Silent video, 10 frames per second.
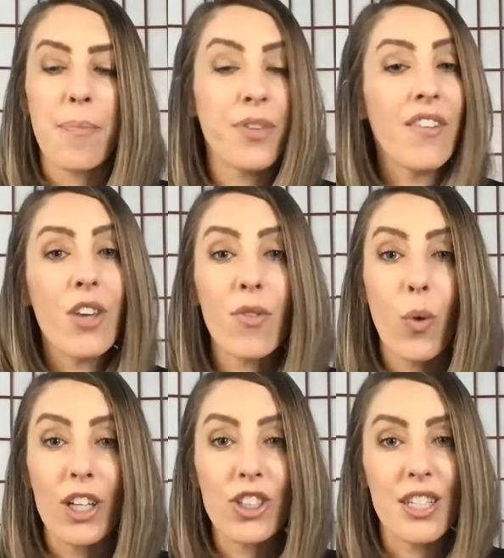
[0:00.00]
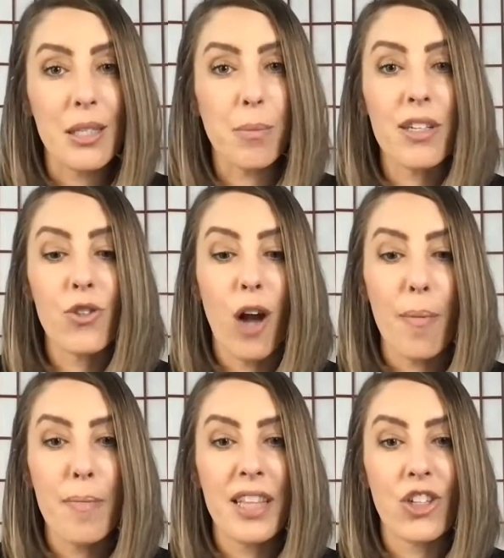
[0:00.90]
If you have questions, please drop
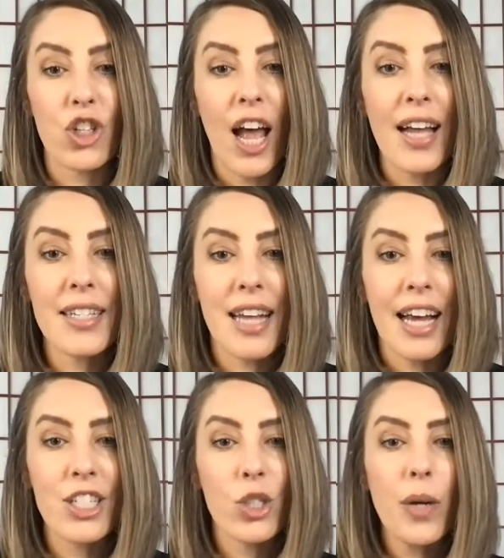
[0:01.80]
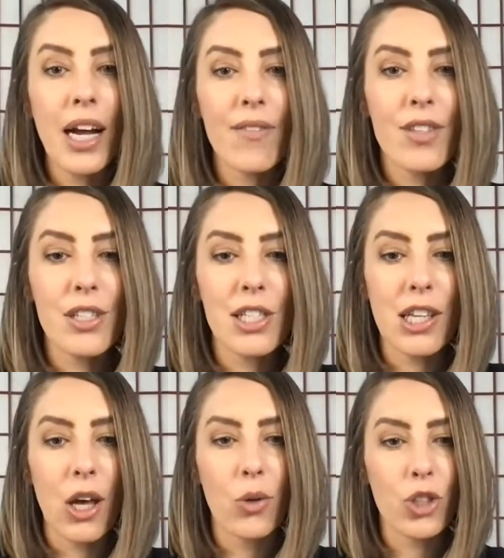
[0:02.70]
them in the chat. I do have the
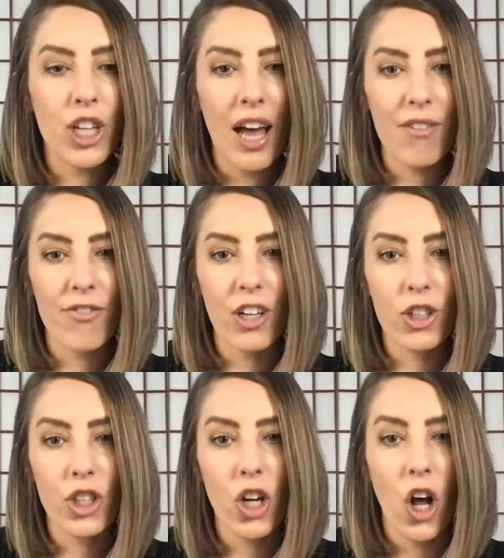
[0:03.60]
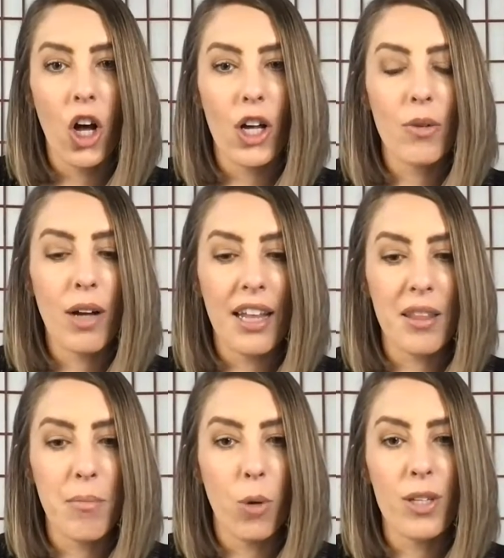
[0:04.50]
slow chat function on at
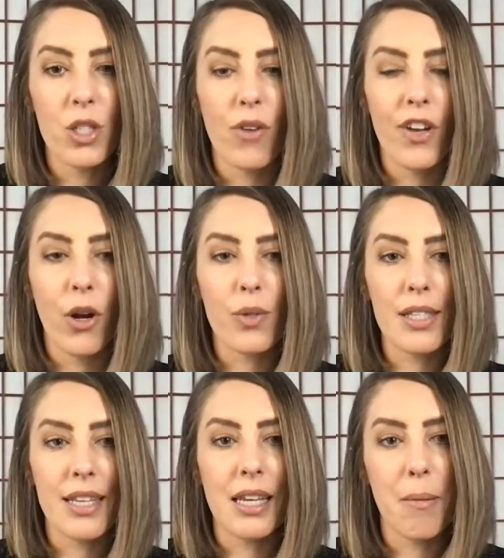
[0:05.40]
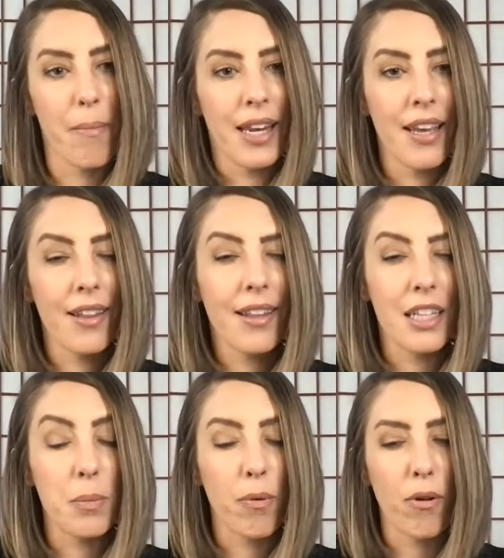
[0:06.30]
the moment, so if I don't see it immediately,
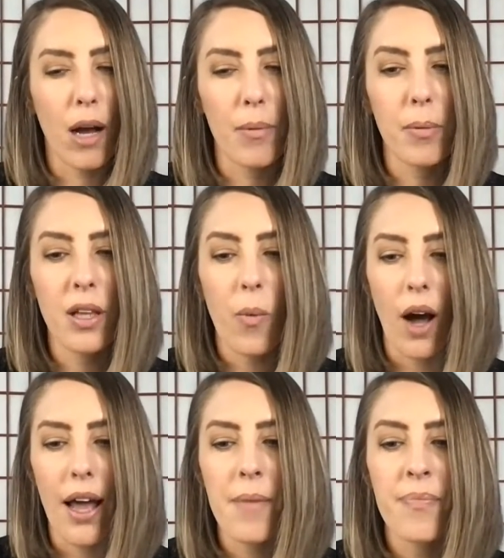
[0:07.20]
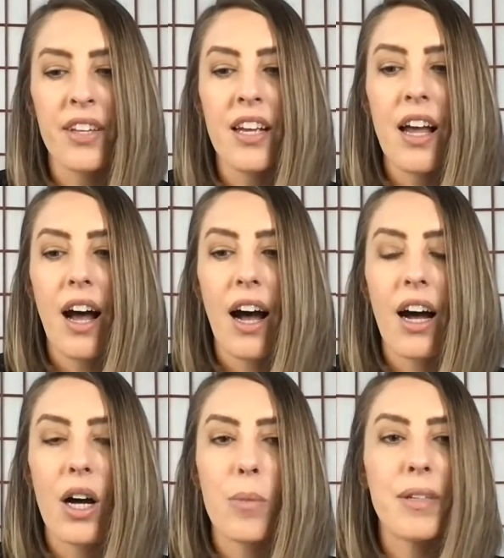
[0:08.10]
that's probably why.
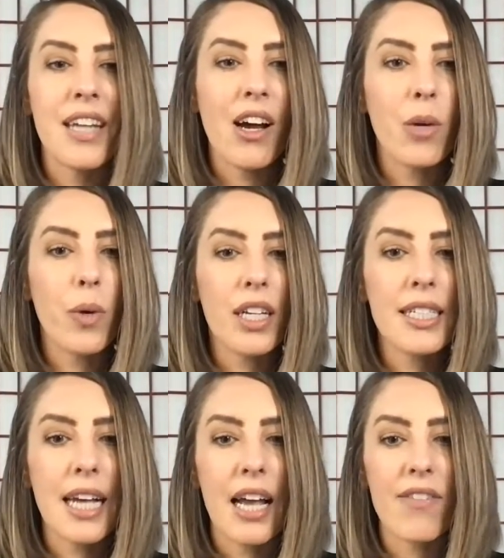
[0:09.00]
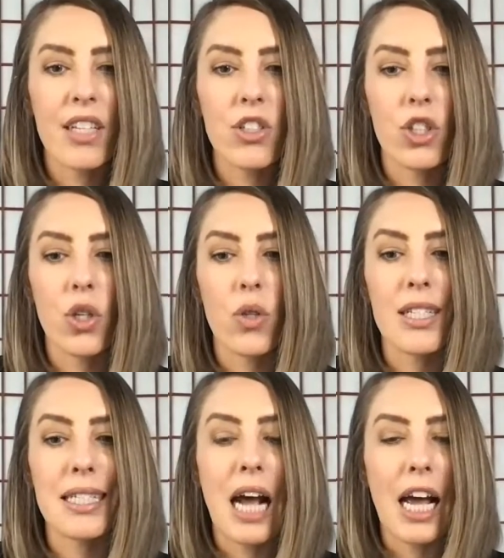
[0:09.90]
Now I want to dive into the
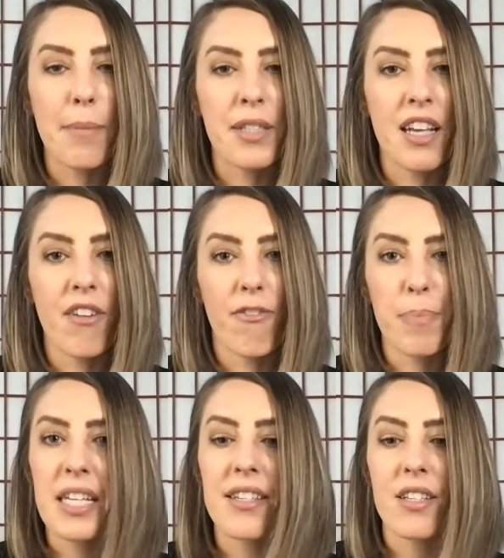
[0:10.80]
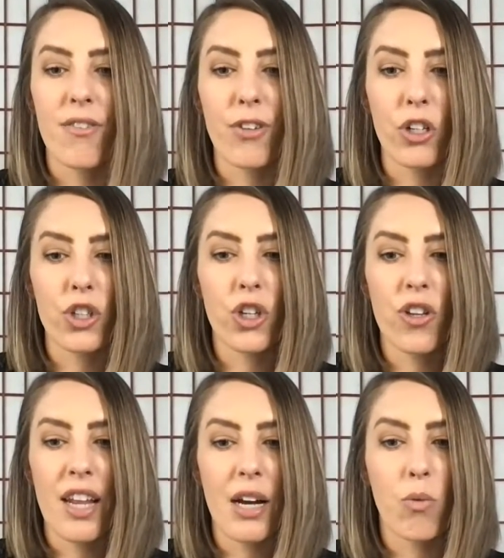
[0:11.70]
types of pieces of furniture
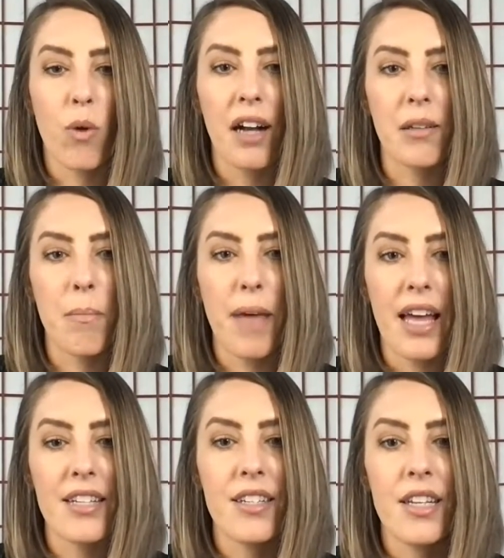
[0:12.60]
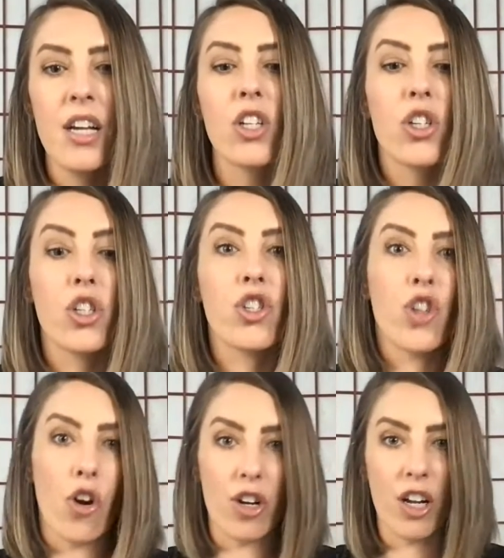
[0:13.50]
that I recommend
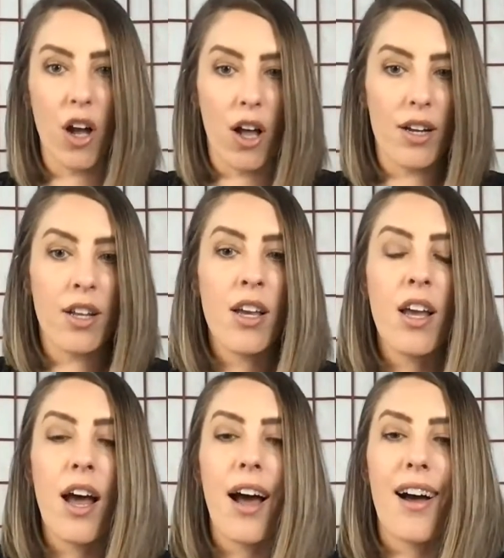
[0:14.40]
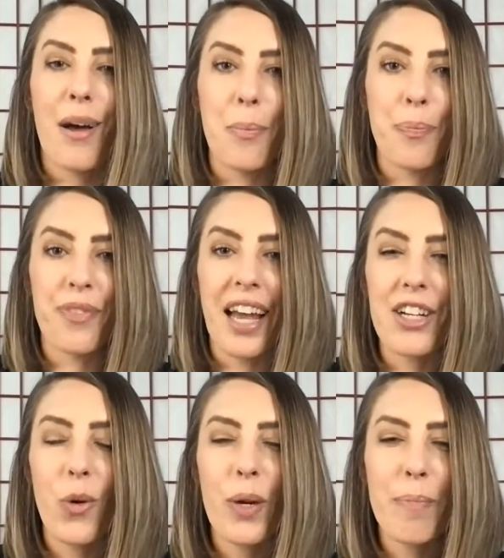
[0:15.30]
starting on. I
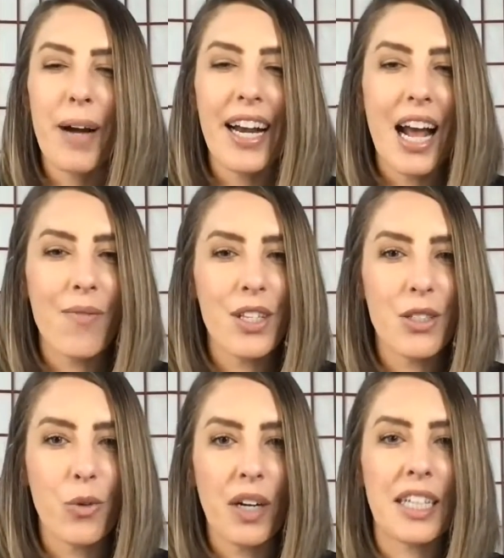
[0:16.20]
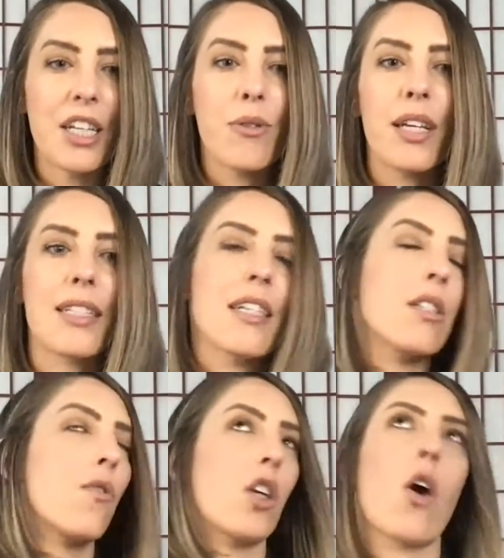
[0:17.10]
know we might have these grandiose
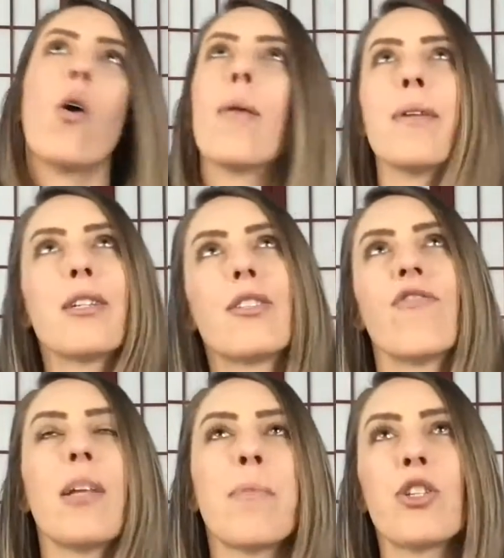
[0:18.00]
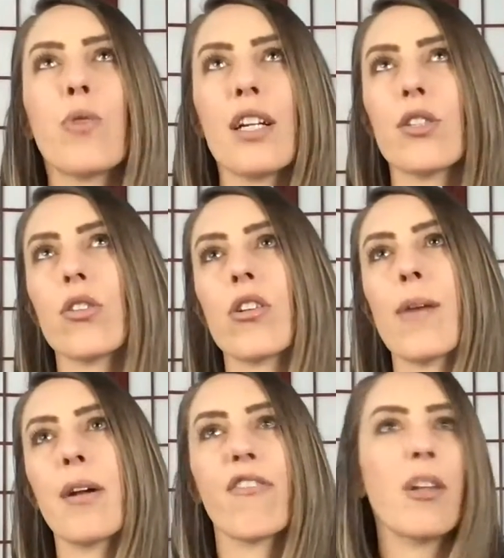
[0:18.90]
ideas of like, oh, I'm going to flip a dresser, or
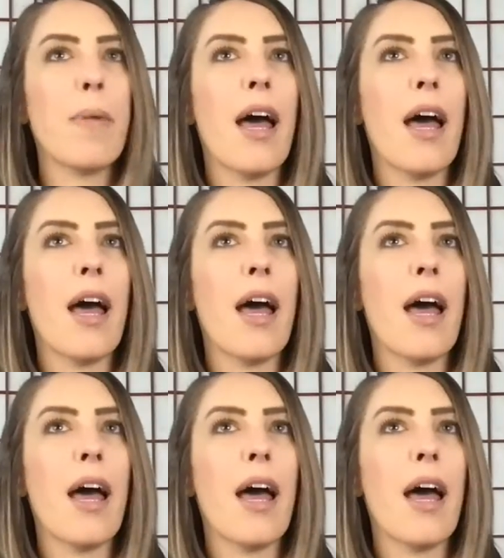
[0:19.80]
I'm going to flip a